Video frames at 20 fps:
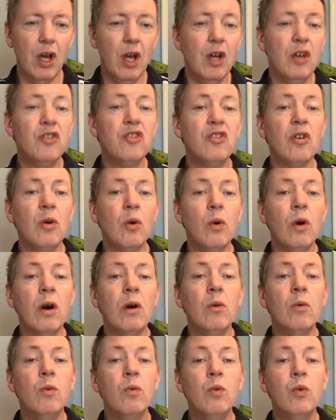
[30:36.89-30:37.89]
So
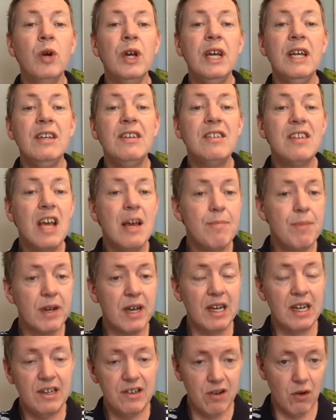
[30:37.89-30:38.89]
we
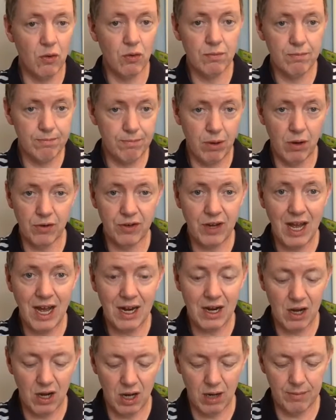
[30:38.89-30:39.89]
typically don't put a
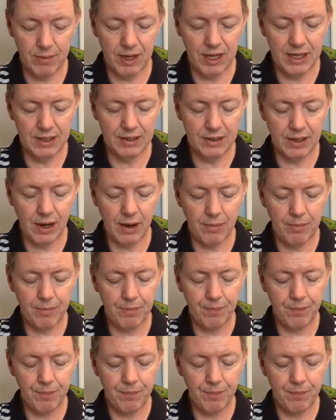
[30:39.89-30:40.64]
comma in there.